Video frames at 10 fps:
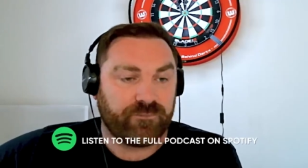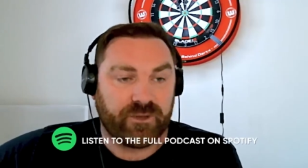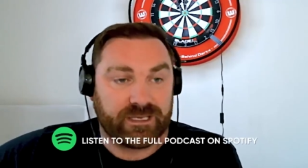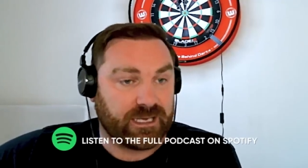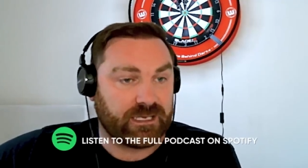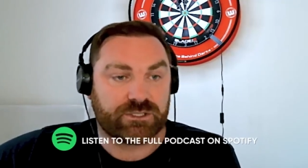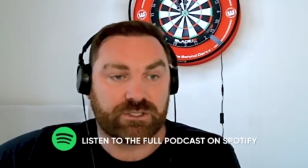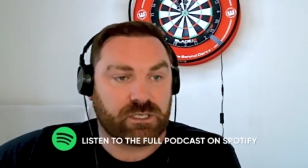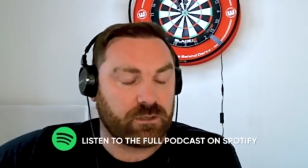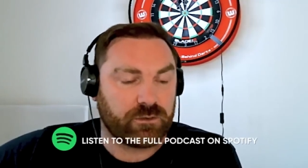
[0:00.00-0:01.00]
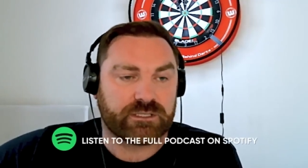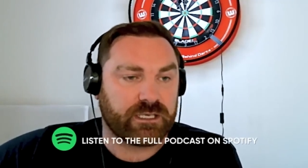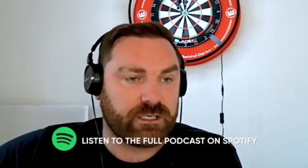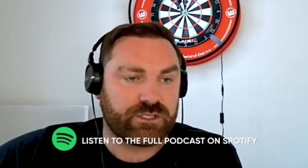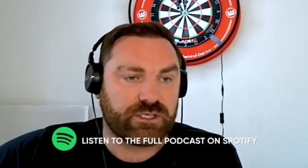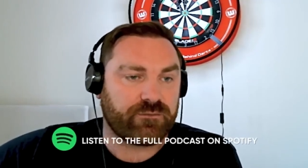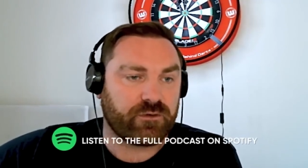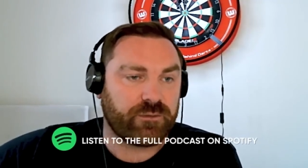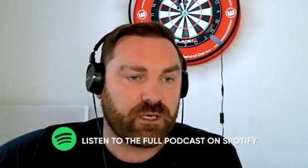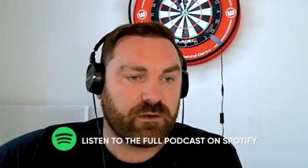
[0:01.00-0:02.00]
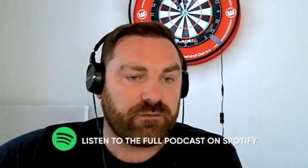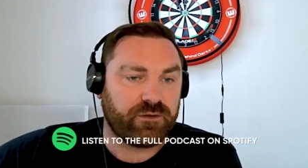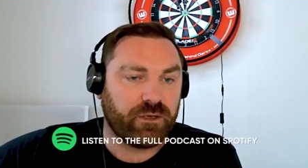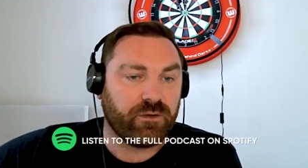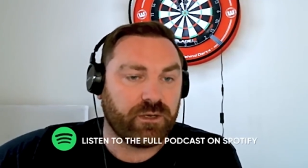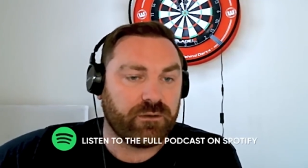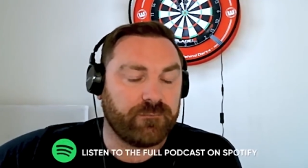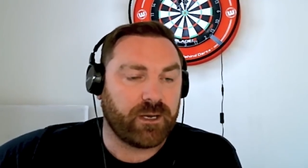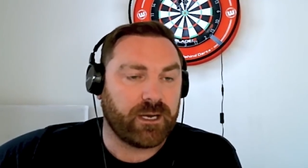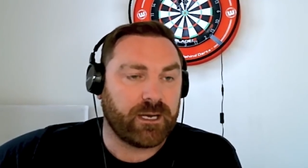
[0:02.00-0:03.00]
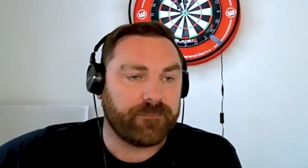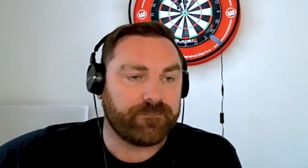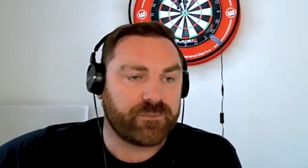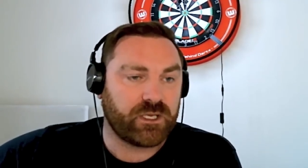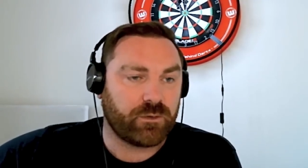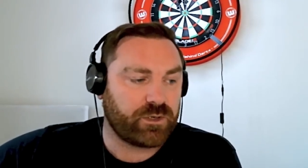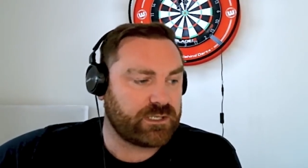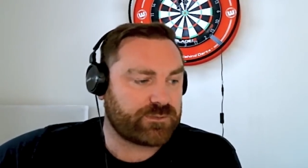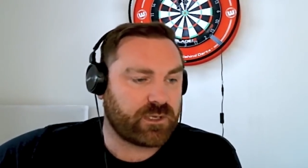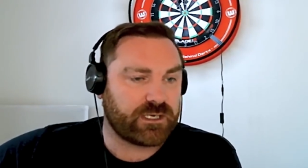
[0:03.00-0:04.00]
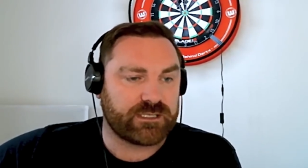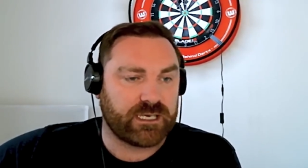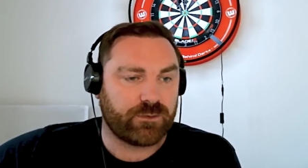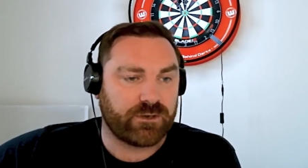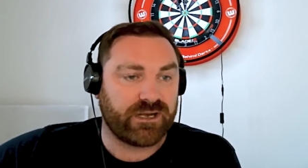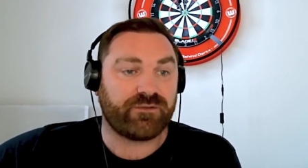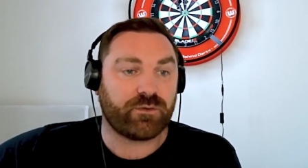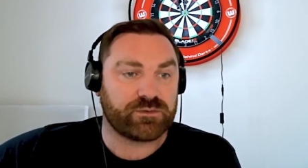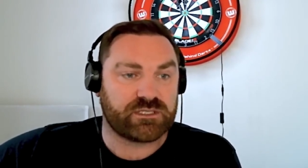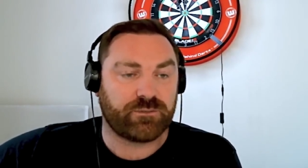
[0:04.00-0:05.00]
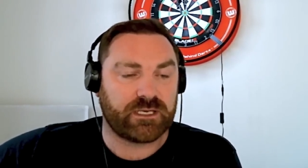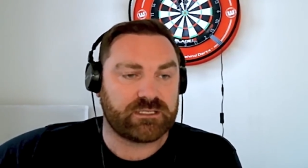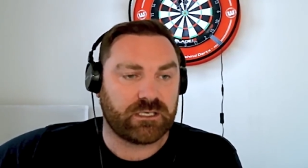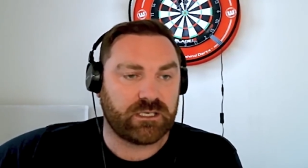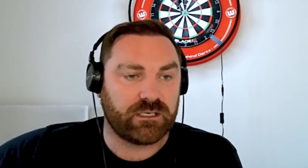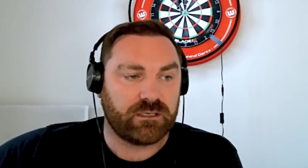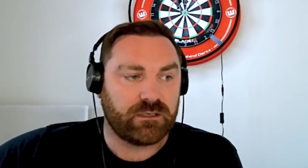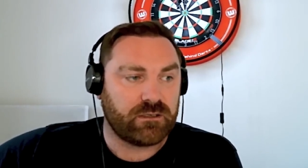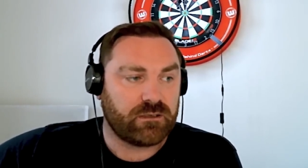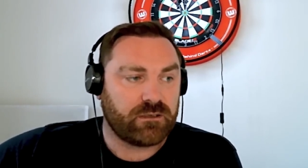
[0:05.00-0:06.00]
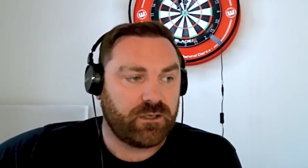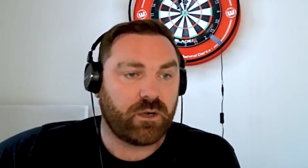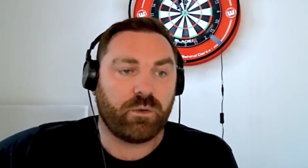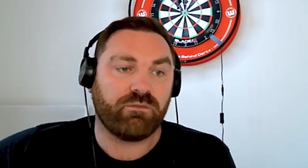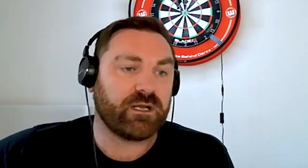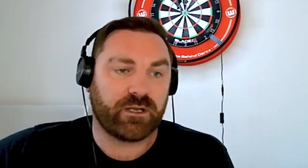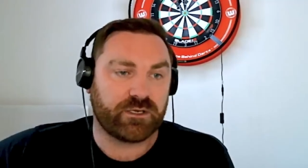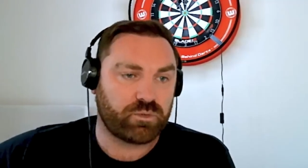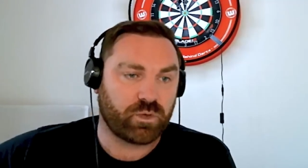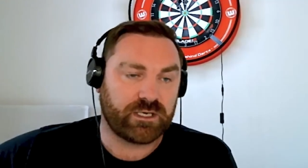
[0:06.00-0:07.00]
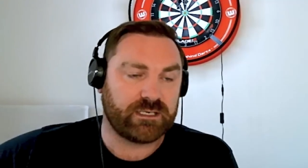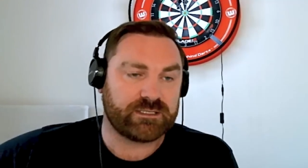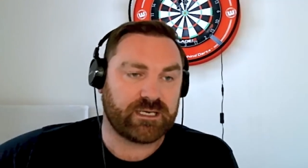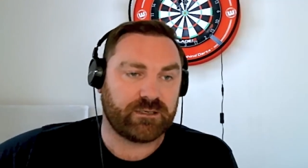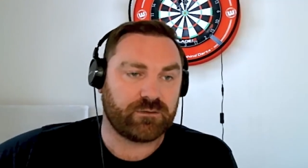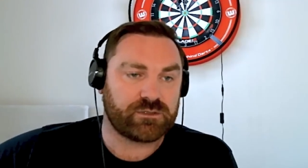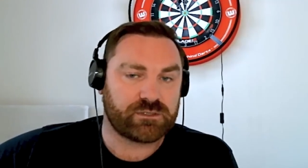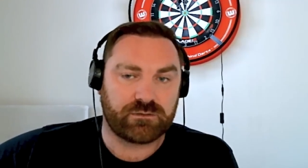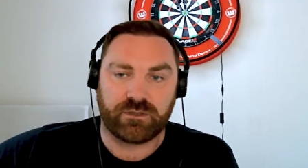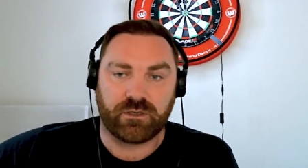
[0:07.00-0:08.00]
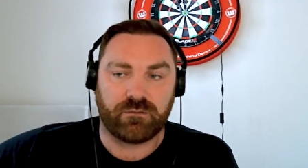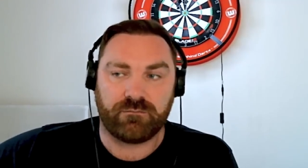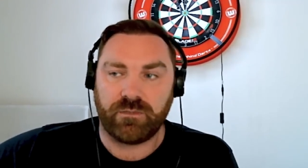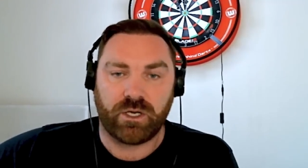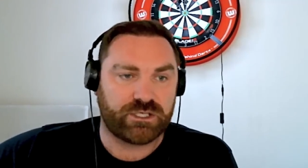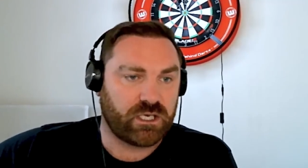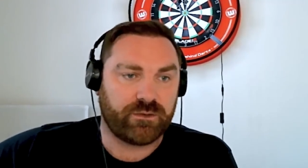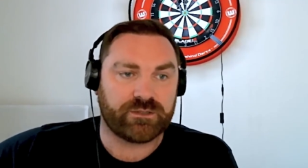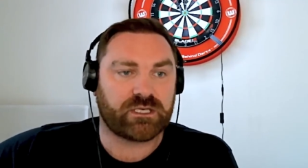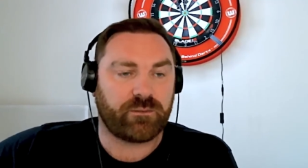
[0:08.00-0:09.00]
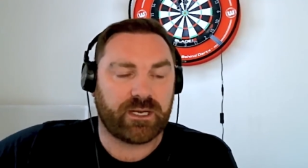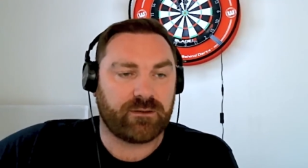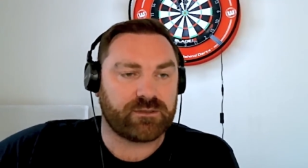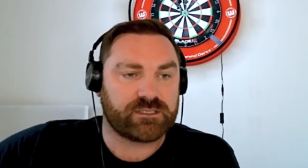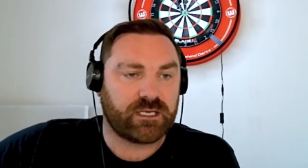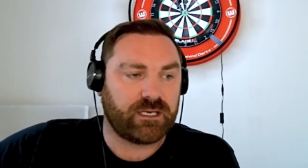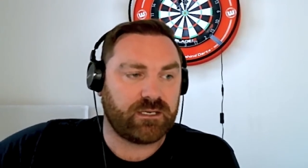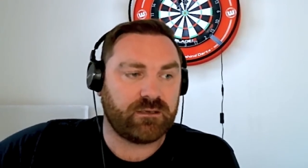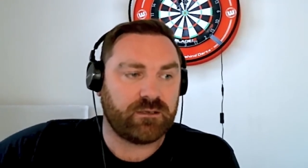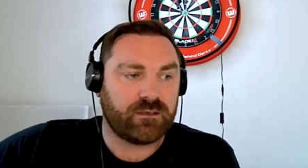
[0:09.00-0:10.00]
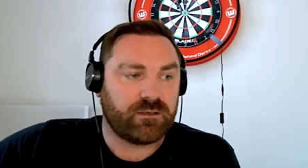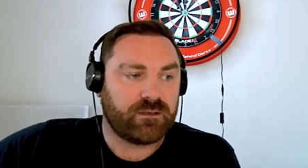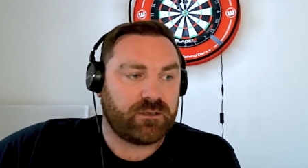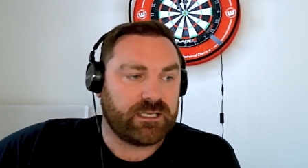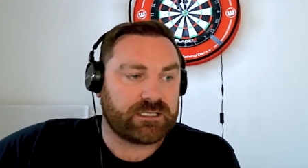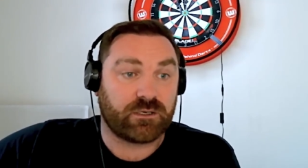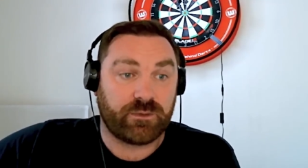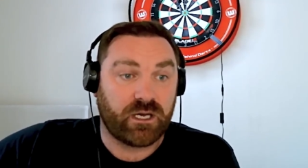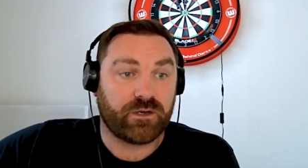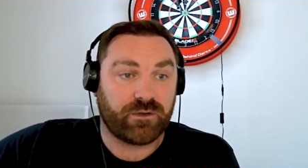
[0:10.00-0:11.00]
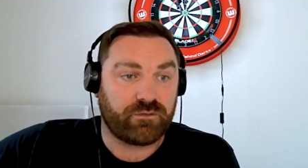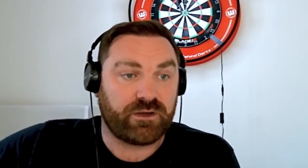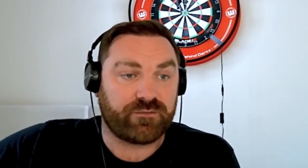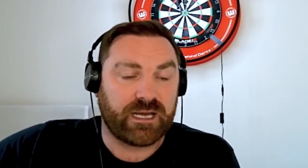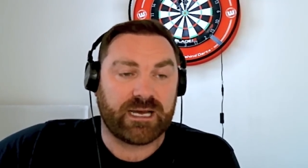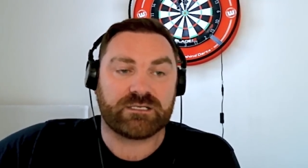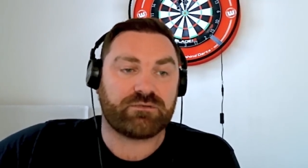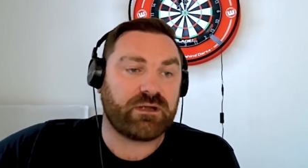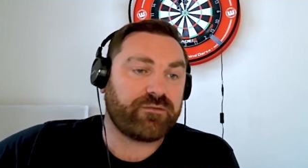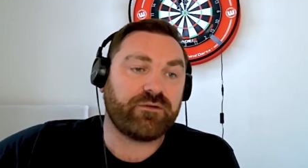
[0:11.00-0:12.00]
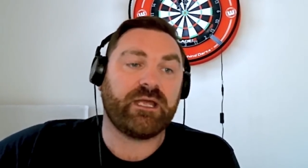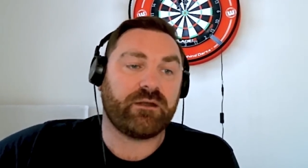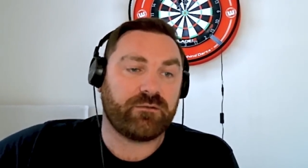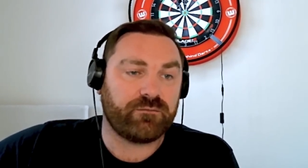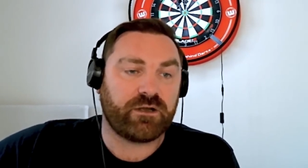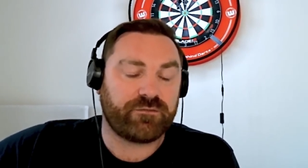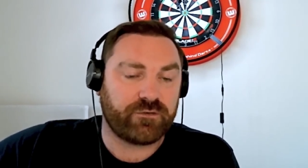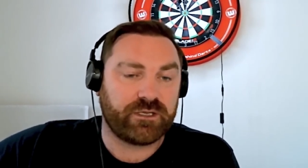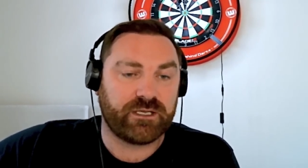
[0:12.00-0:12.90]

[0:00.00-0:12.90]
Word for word: again, it's just clueless leadership from the RFU. And um, you know, we're in this place now where everyone's debating it. No one really knows what it entails. You've got Nigel Owens coming out and saying it's going to be hard on the referee. How's a referee going to referee